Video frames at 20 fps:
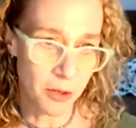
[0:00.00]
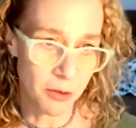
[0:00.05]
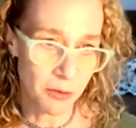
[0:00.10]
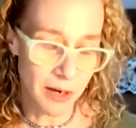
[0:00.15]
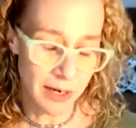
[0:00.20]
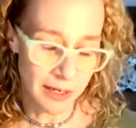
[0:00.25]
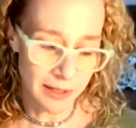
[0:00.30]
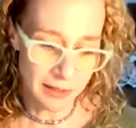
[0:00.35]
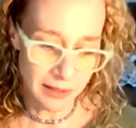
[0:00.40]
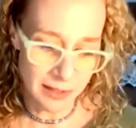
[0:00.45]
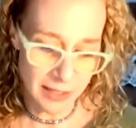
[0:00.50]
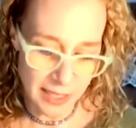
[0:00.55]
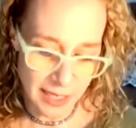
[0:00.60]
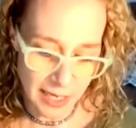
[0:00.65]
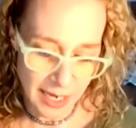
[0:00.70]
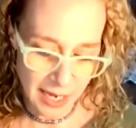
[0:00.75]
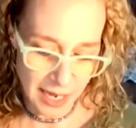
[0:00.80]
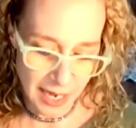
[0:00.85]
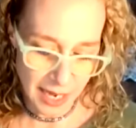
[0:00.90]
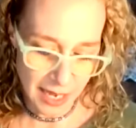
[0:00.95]

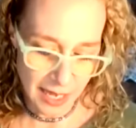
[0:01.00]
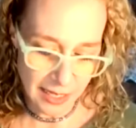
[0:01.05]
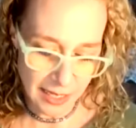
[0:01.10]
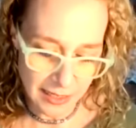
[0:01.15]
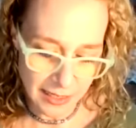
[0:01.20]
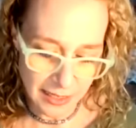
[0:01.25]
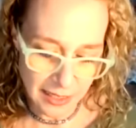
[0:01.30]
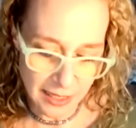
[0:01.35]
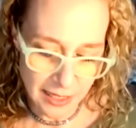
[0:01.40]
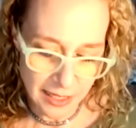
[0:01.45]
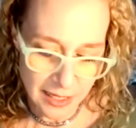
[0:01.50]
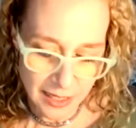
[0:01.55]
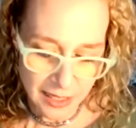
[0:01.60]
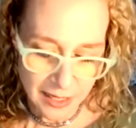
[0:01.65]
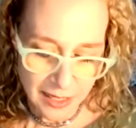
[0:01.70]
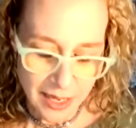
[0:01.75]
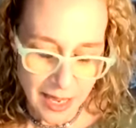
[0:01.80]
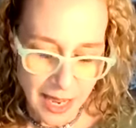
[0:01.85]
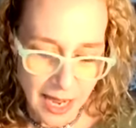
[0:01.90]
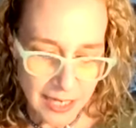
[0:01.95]
correctly and
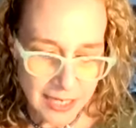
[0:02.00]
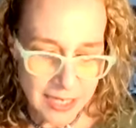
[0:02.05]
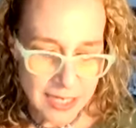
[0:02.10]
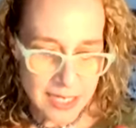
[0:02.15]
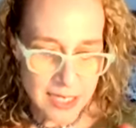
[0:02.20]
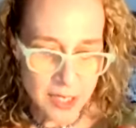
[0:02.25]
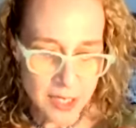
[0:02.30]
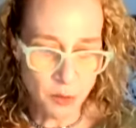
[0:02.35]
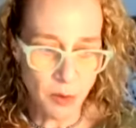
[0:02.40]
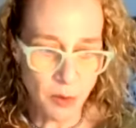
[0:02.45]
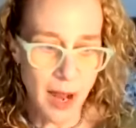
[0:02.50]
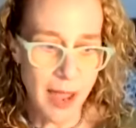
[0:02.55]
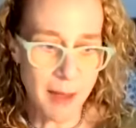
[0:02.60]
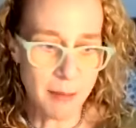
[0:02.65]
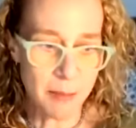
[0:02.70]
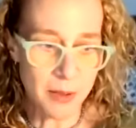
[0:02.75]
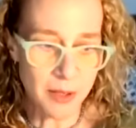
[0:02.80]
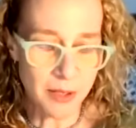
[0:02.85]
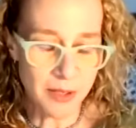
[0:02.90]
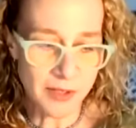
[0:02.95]
and he
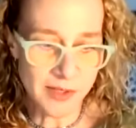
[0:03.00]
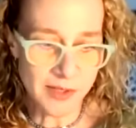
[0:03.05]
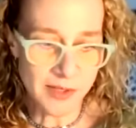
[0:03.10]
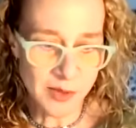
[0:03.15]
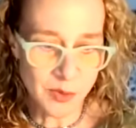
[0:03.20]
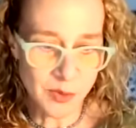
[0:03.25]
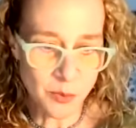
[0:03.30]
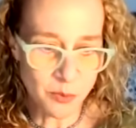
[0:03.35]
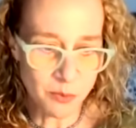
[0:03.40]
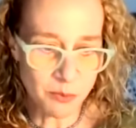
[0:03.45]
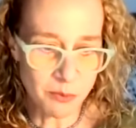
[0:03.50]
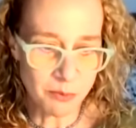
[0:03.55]
grapples